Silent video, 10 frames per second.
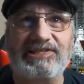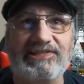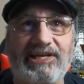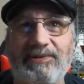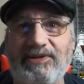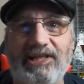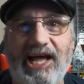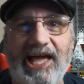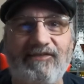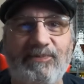because
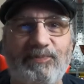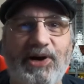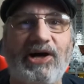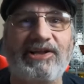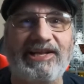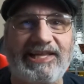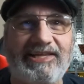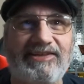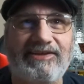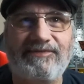I haven't bought
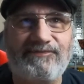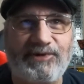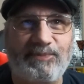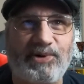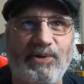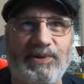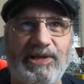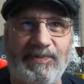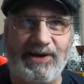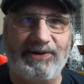any for probably
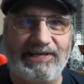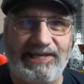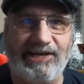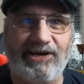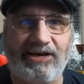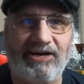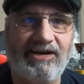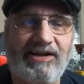about a year.